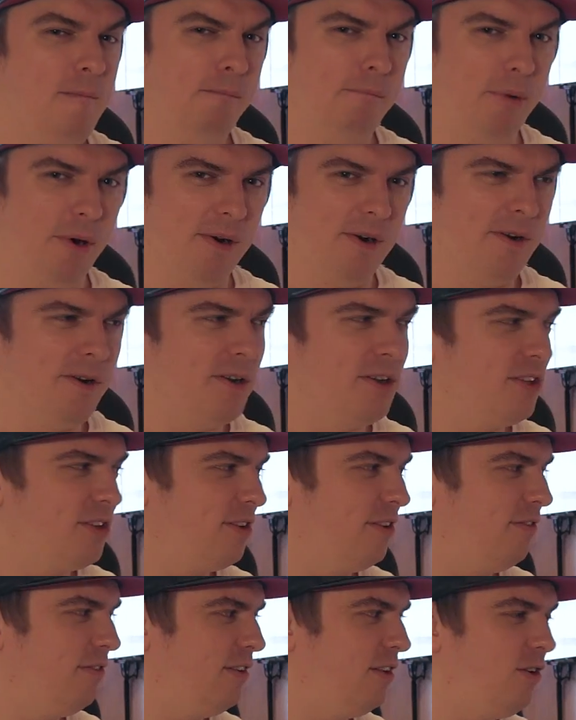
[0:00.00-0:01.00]

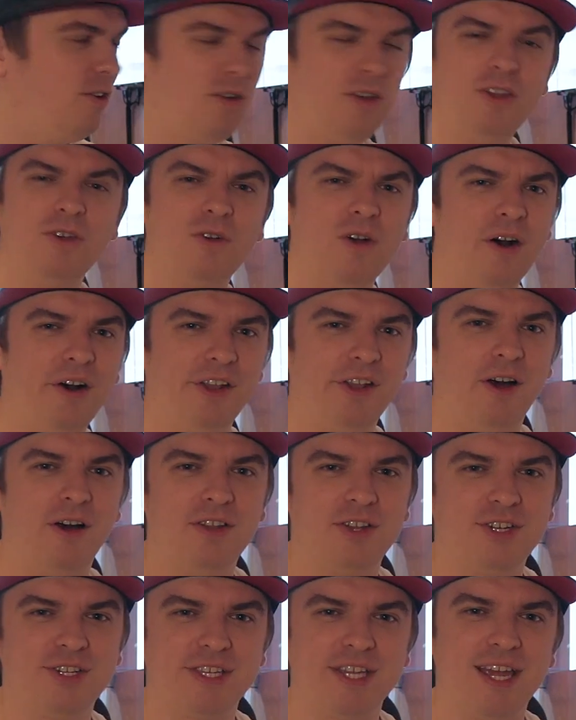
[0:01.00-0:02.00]
But you gotta
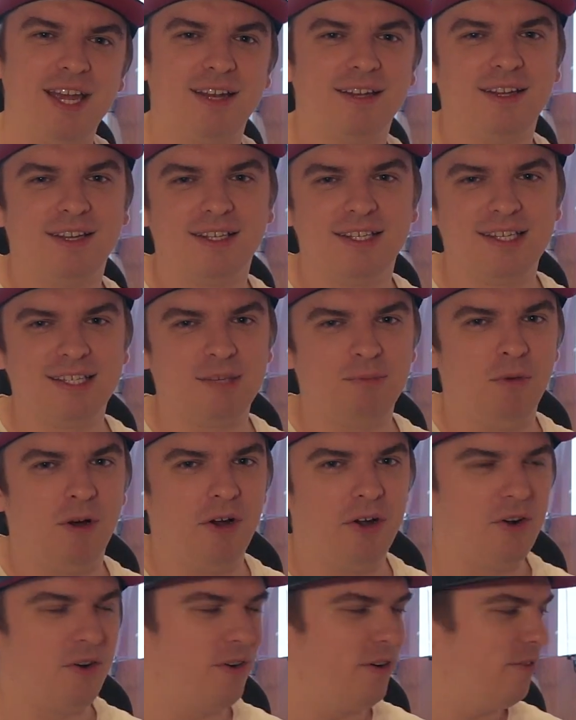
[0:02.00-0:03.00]
understand that this
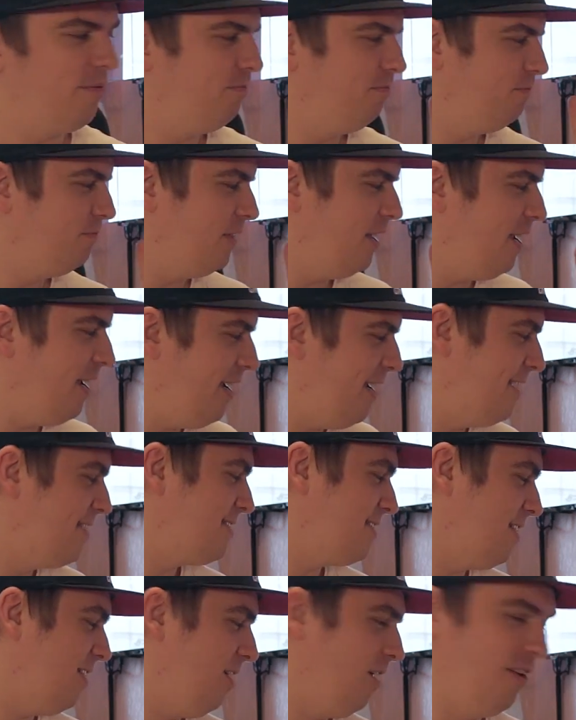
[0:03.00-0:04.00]
monitor
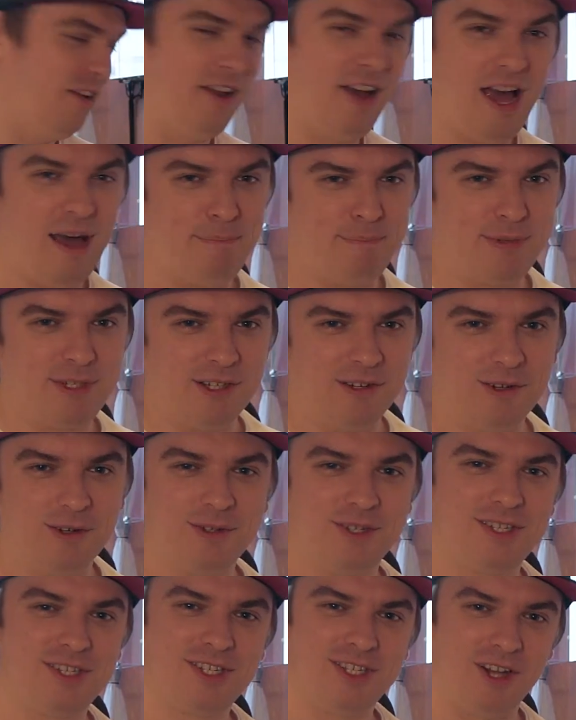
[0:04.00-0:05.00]
is an
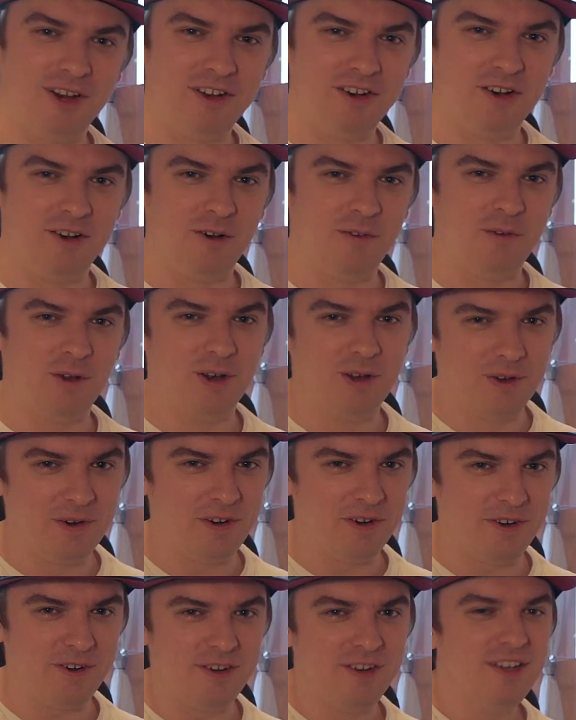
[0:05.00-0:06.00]
absolute stunner of a
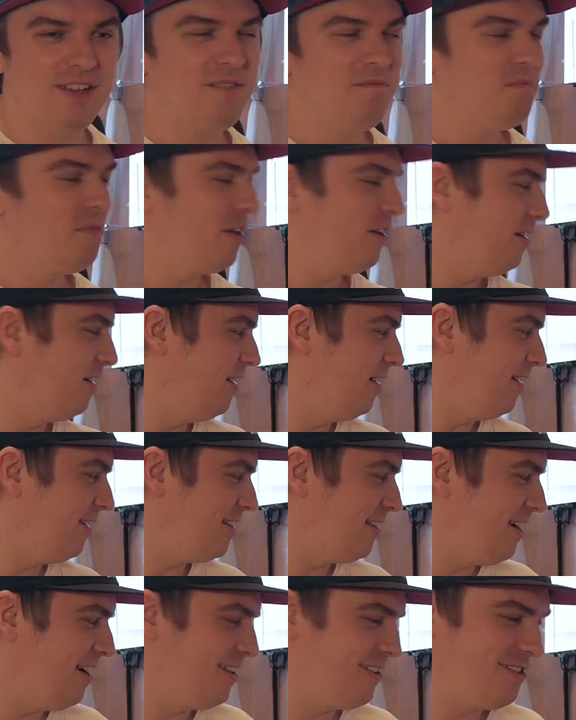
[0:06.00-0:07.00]
looker.
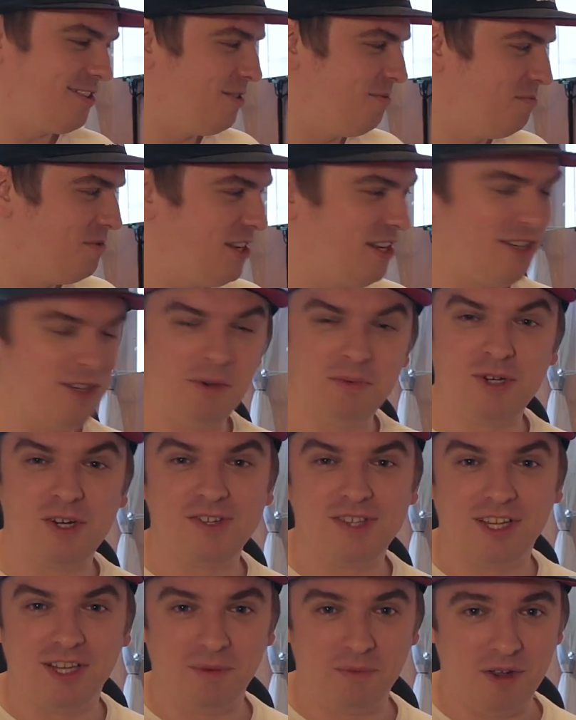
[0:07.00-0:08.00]
It has some neat
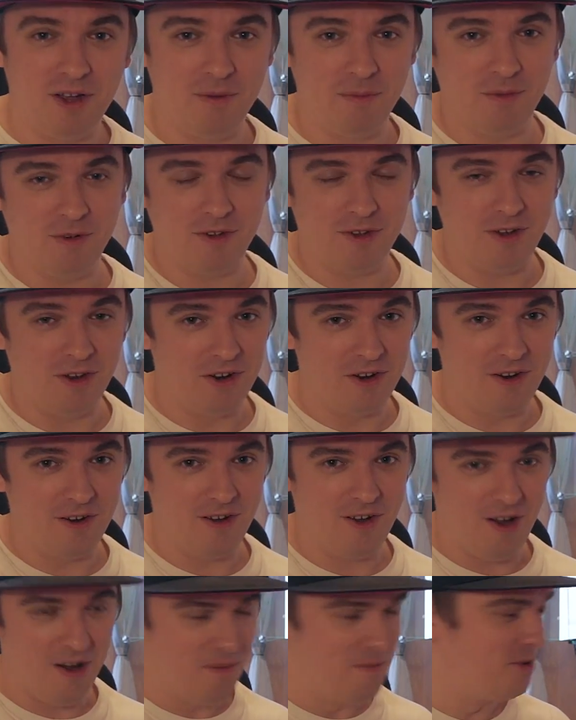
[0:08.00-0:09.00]
options that I'm gonna
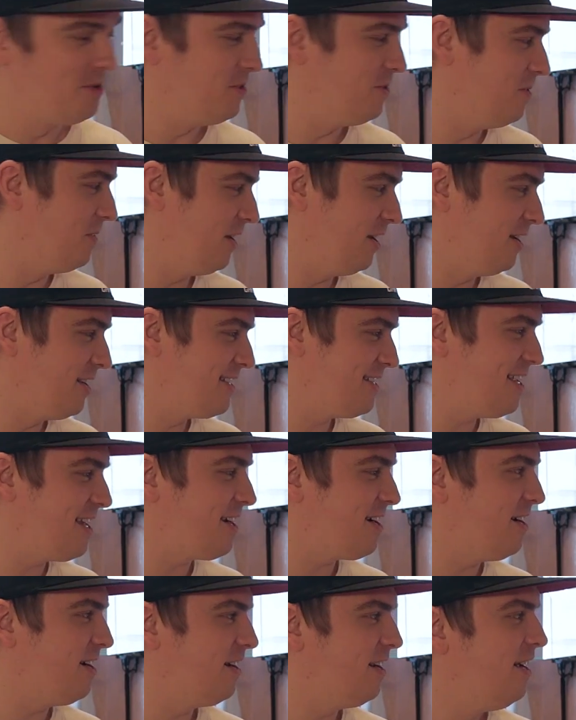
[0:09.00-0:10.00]
come to in a
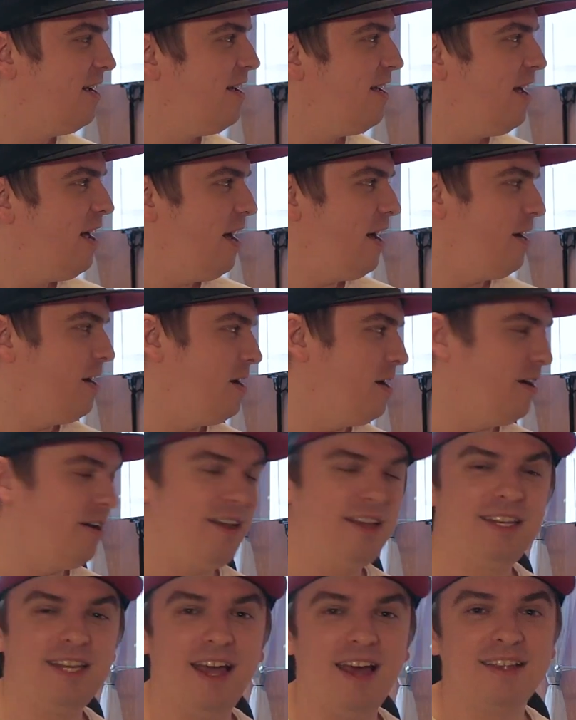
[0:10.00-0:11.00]
second.
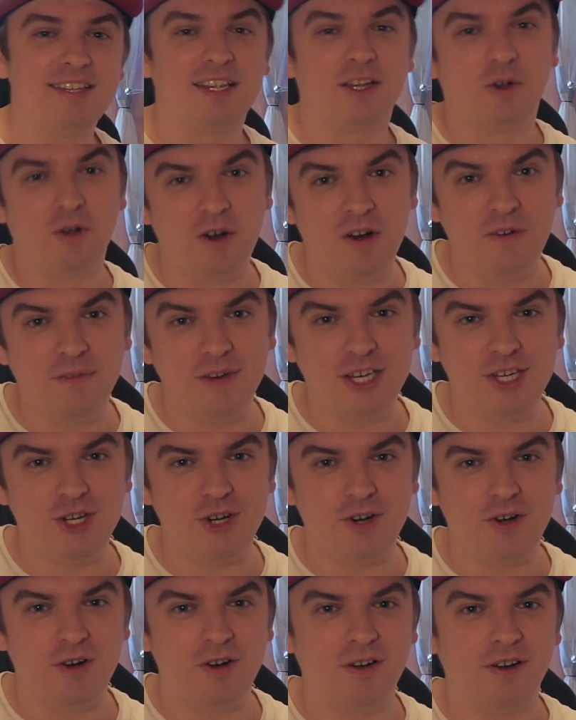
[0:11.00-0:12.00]
It has a
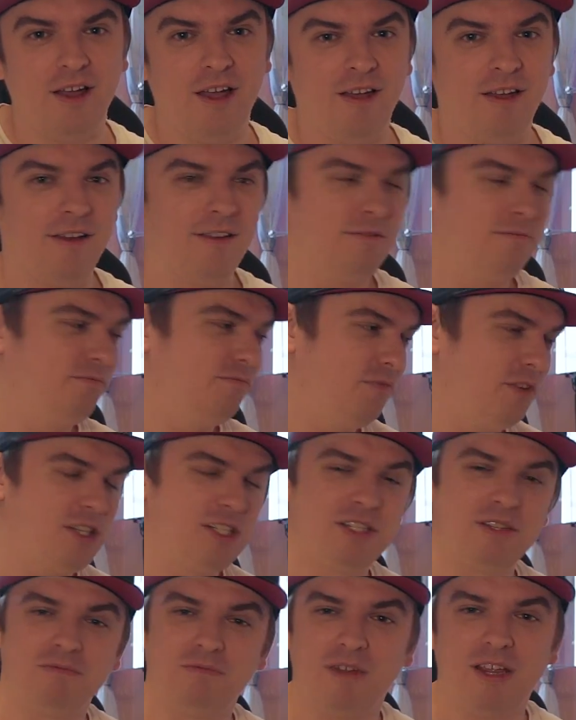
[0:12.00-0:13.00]
curvature, and
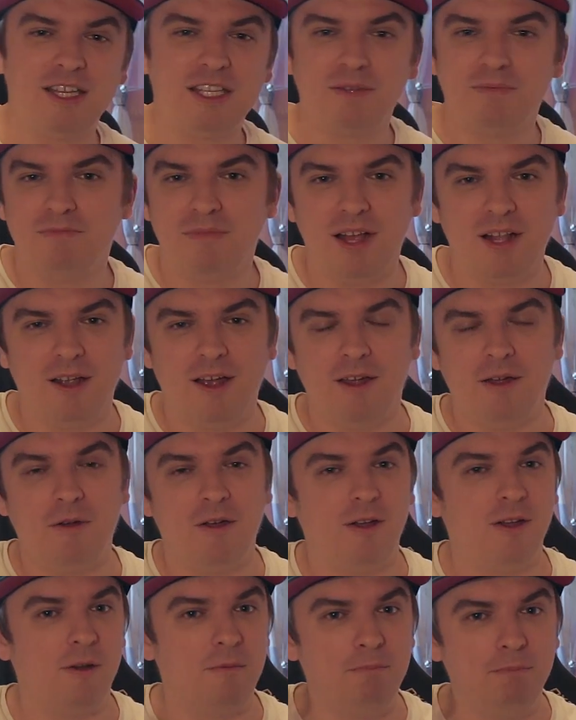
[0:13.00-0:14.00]
it's
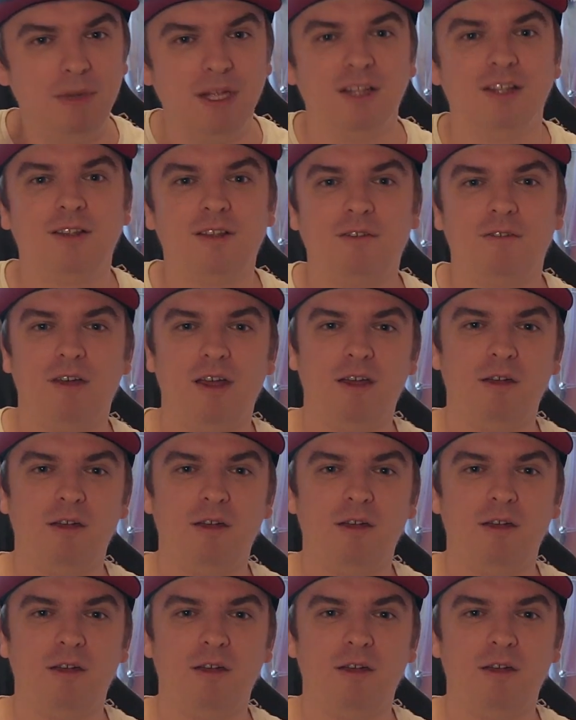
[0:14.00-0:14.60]
built